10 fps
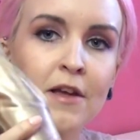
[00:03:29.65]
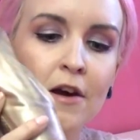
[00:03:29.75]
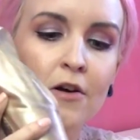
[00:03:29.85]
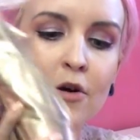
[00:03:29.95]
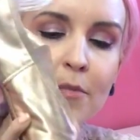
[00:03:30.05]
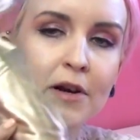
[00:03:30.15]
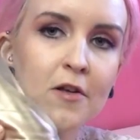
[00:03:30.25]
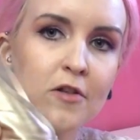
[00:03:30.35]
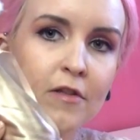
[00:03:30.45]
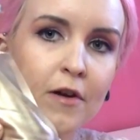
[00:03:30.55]
A
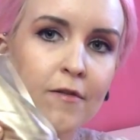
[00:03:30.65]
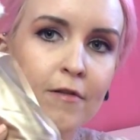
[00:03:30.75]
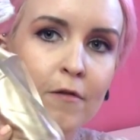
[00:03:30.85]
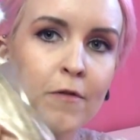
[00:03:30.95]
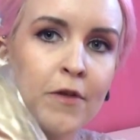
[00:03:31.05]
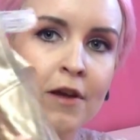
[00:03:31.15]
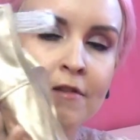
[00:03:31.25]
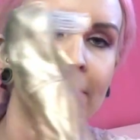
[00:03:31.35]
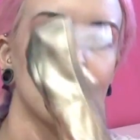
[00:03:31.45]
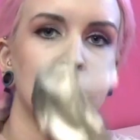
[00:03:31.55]
combination of those two things
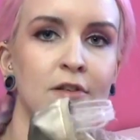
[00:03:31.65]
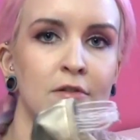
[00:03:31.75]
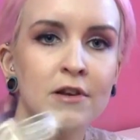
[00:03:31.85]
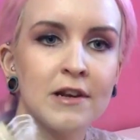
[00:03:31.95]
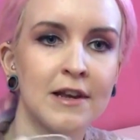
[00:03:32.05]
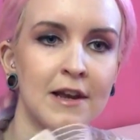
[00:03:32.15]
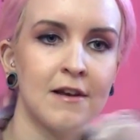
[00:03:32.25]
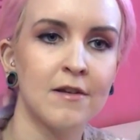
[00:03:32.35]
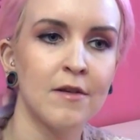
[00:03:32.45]
is also going to lead